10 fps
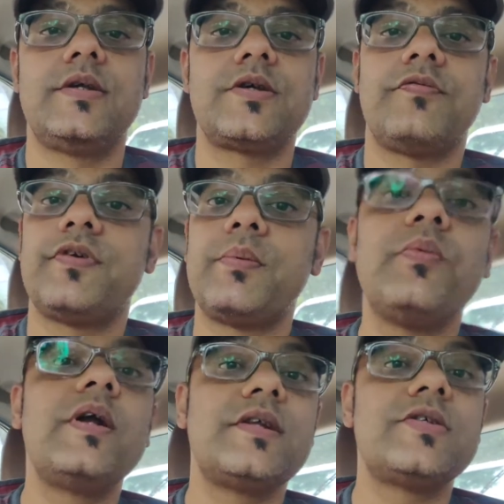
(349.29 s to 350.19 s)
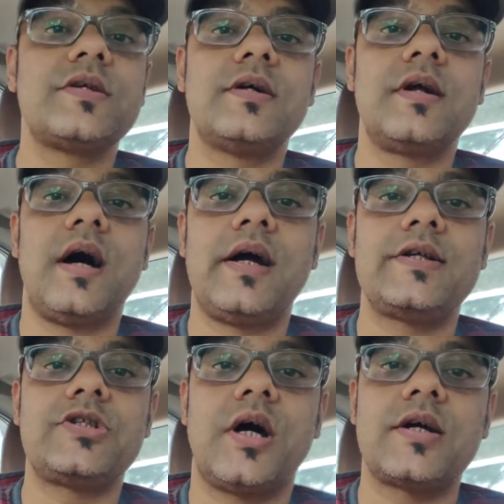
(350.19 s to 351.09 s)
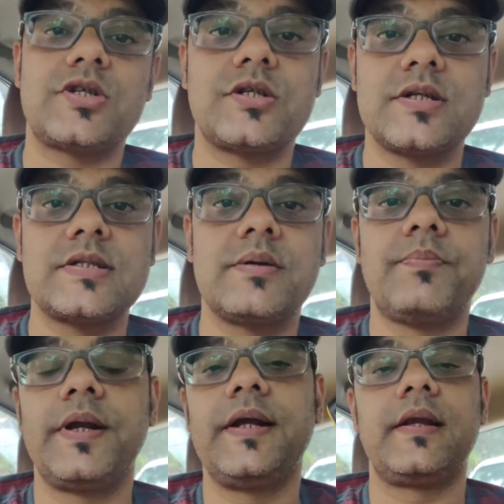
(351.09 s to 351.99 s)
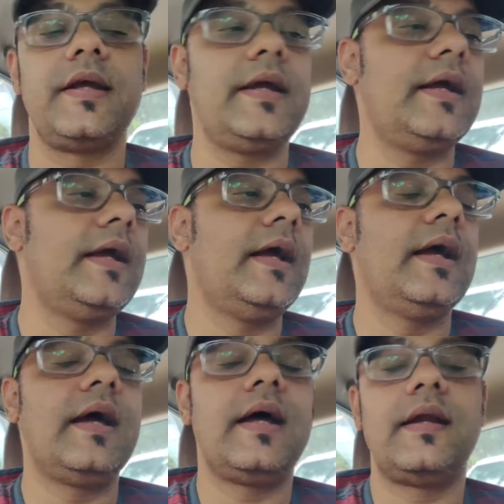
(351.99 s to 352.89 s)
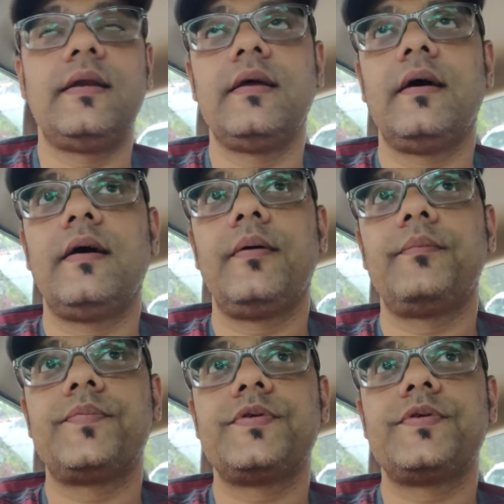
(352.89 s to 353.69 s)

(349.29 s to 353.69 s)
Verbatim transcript: So February this year I charged this completely, and um,